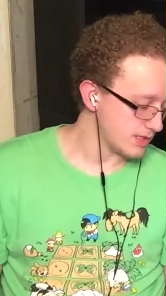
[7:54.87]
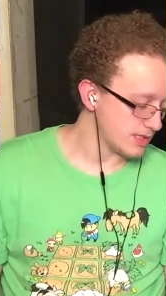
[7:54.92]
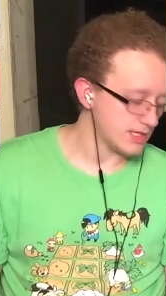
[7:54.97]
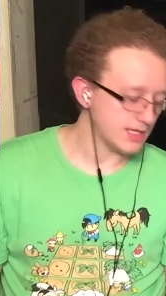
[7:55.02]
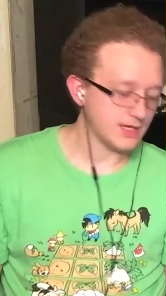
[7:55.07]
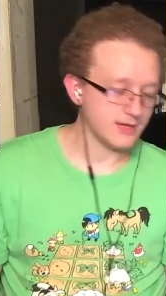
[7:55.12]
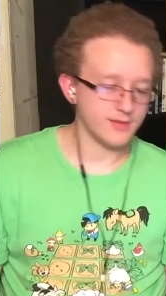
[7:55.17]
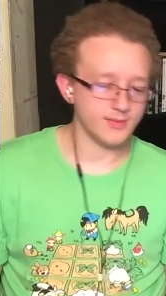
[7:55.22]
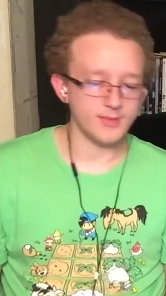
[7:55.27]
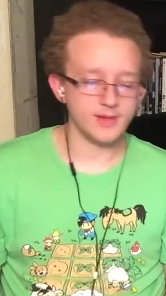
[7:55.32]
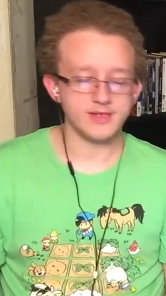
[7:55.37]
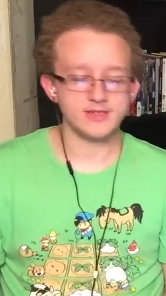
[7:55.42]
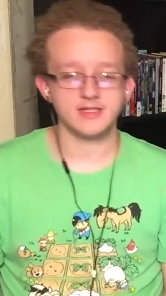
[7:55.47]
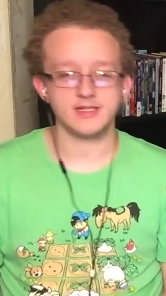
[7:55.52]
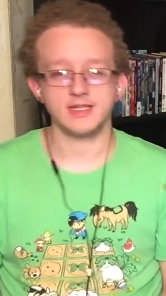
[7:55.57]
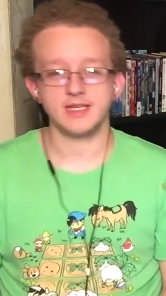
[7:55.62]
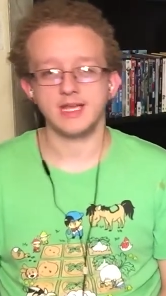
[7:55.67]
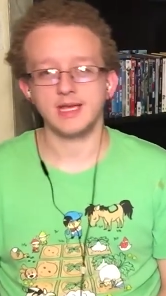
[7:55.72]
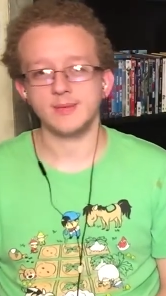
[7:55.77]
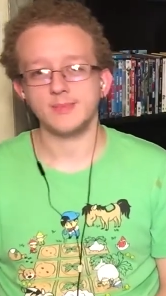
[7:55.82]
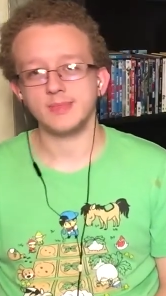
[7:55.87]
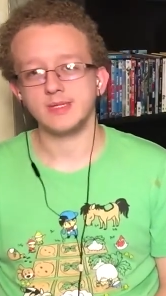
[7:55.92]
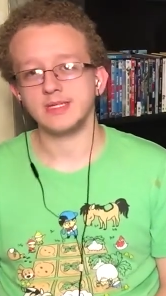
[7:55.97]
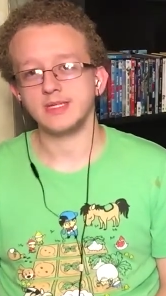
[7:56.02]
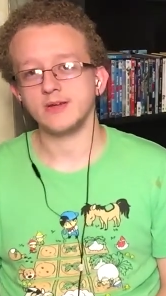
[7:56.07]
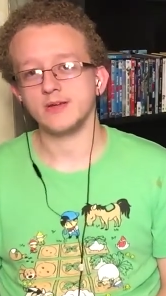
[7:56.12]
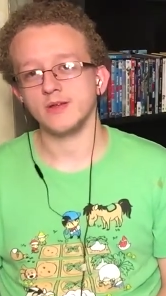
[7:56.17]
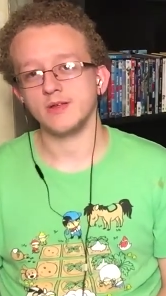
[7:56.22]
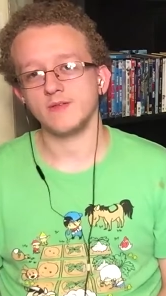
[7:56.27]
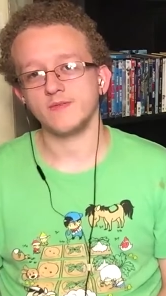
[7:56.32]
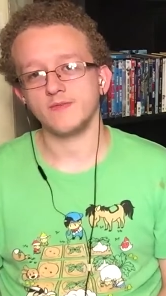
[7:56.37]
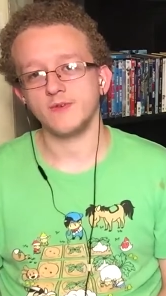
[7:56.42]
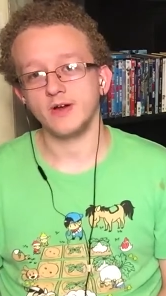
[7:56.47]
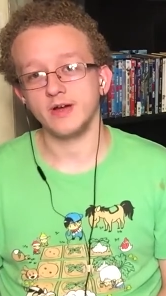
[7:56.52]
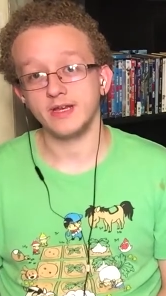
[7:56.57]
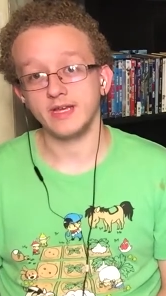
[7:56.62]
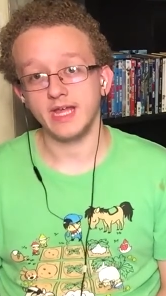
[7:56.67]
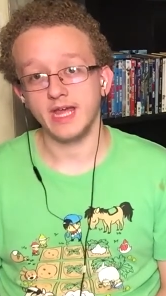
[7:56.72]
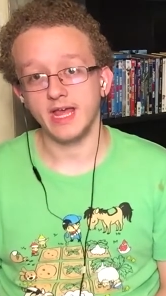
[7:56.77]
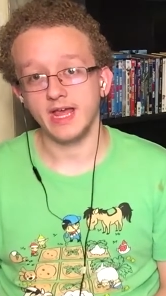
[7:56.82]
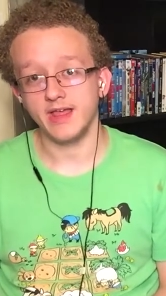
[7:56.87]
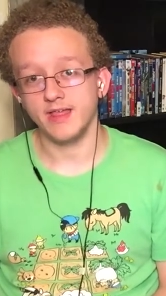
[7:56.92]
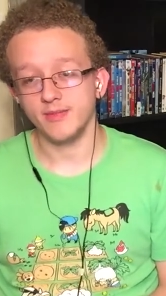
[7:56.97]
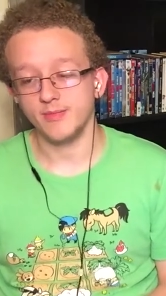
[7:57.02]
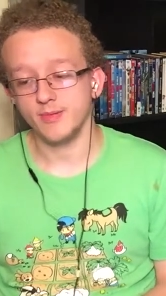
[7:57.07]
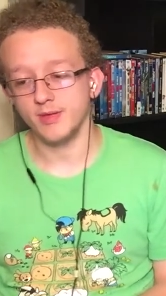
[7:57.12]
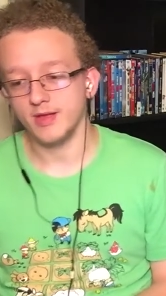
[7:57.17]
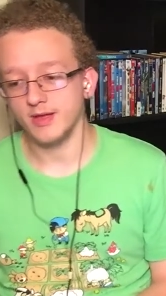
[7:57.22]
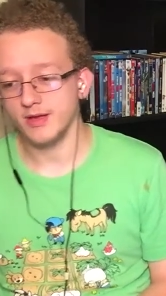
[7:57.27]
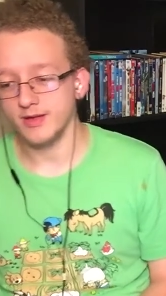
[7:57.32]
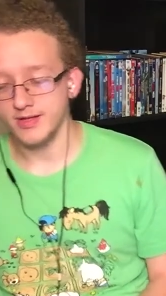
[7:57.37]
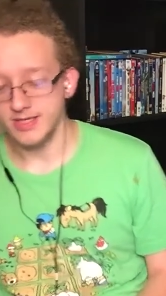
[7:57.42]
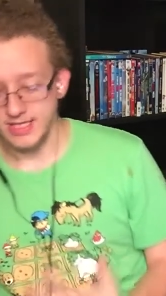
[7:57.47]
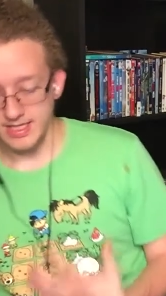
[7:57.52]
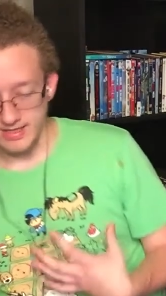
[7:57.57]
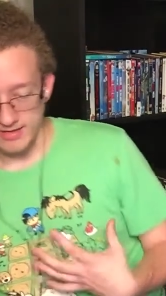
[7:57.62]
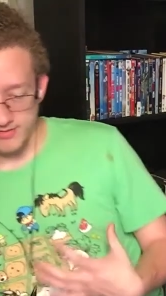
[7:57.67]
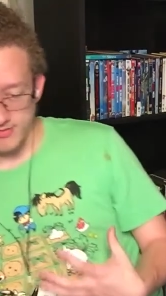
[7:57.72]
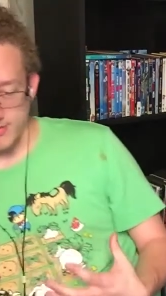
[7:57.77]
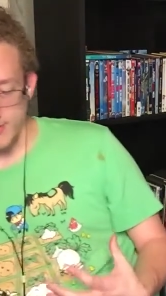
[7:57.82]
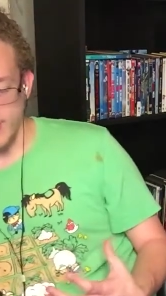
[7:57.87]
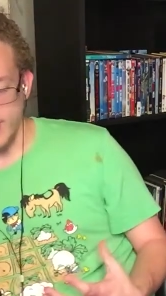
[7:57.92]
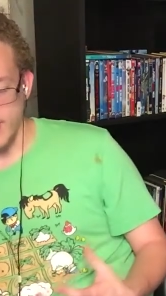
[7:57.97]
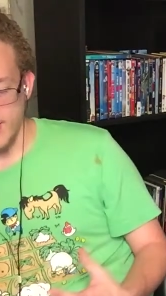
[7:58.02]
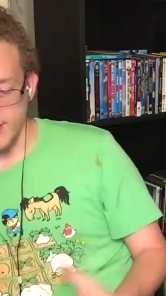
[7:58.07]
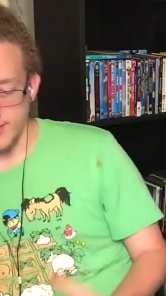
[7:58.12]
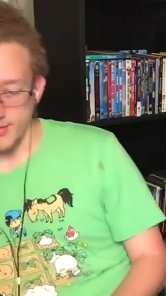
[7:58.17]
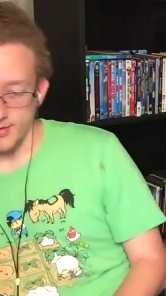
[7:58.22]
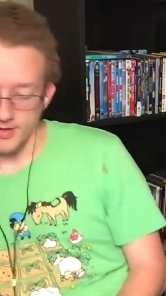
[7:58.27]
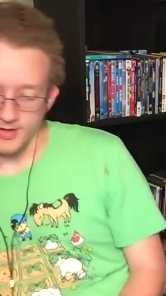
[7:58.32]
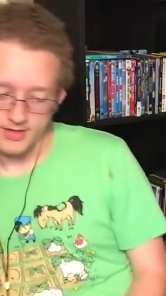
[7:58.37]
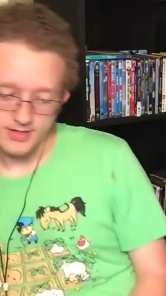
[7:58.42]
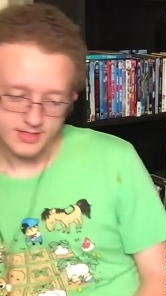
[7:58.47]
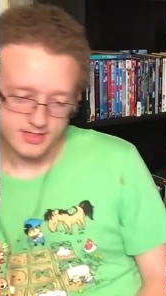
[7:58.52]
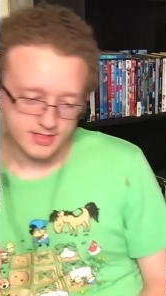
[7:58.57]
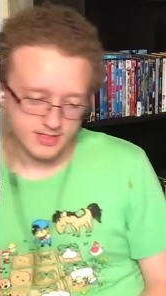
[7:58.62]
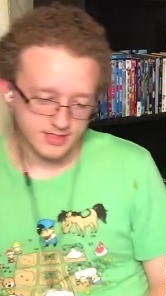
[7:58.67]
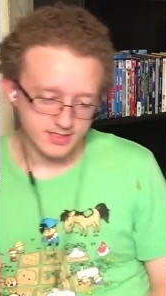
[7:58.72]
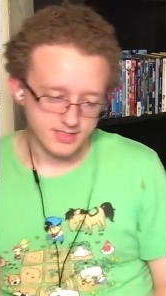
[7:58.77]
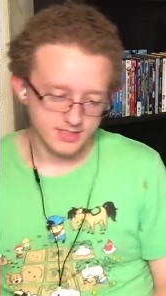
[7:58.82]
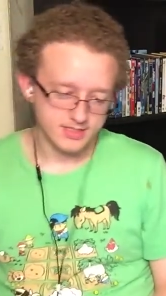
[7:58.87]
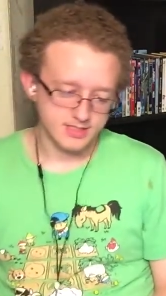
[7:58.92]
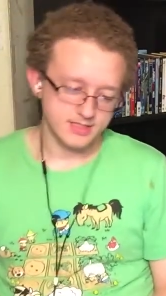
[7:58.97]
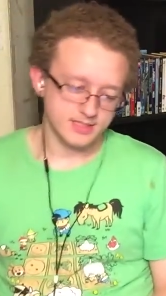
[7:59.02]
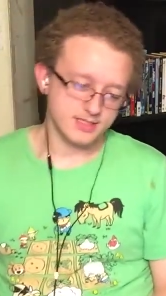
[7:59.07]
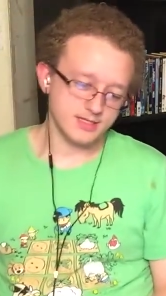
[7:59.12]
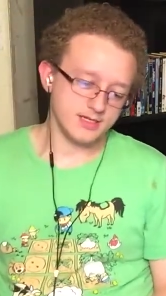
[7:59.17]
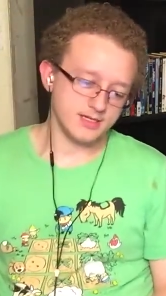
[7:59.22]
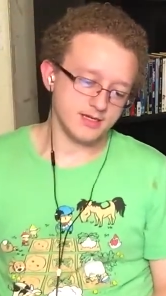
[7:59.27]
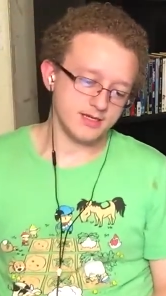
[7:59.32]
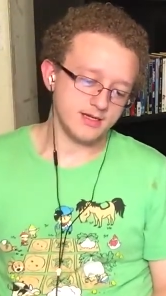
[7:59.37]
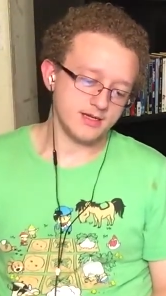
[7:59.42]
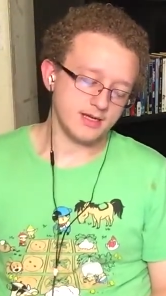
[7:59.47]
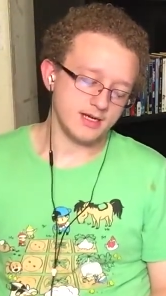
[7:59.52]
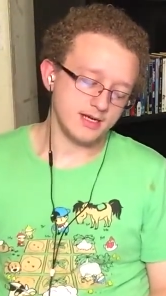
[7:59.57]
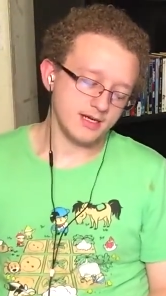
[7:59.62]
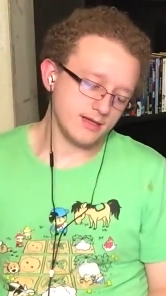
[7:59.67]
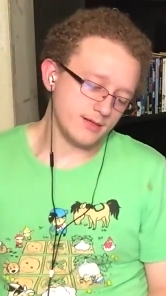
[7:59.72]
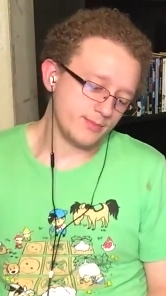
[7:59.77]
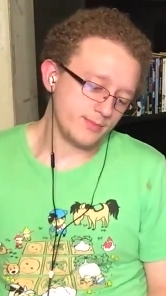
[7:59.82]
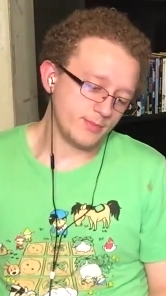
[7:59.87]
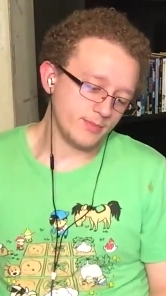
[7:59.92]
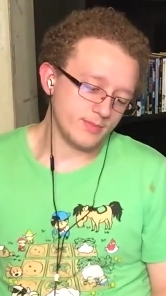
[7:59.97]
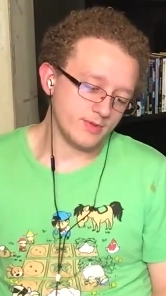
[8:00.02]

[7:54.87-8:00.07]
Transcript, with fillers: I imagine it can't be near as fun as playing on instruments, but uh, I'm